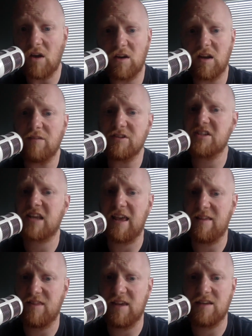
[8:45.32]
I'd love a
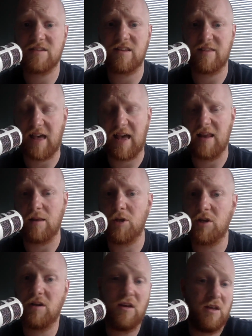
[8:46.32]
say in this and that
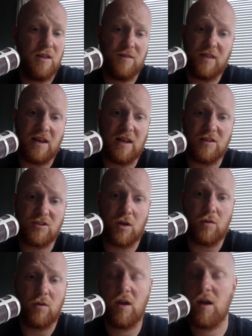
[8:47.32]
element, then let us
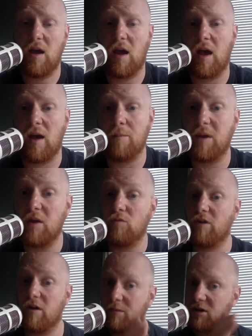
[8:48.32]
know. It'll
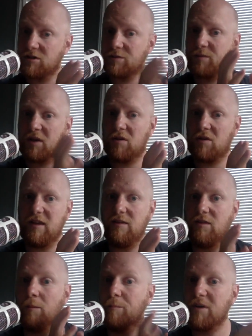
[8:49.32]
very much be on the
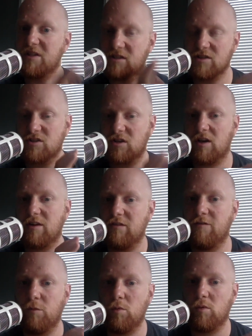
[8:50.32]
business side of
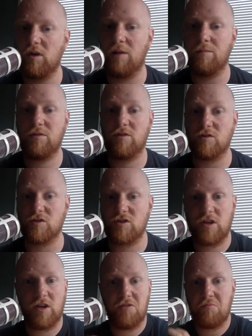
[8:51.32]
the football club,
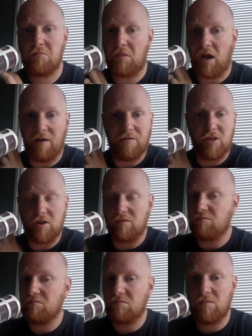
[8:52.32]
because other
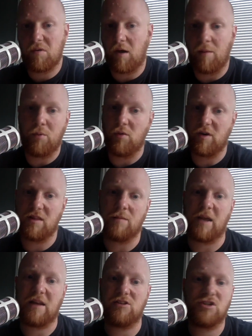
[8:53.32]
than appointing the
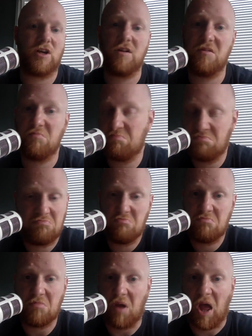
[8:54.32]
manager,
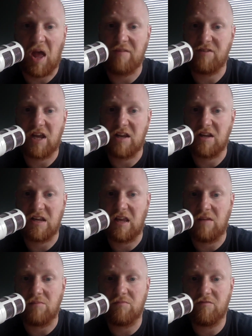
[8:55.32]
I haven't had
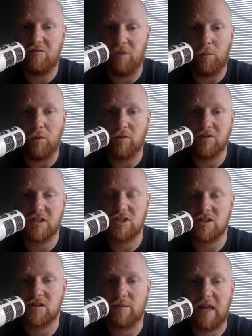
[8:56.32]
any football
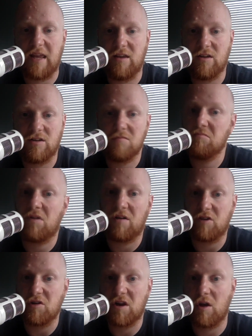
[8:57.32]
decisions to make, and
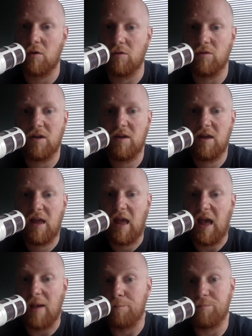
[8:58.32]
I've got no
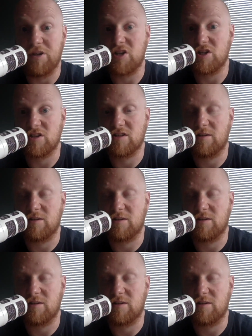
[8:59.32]
ambitions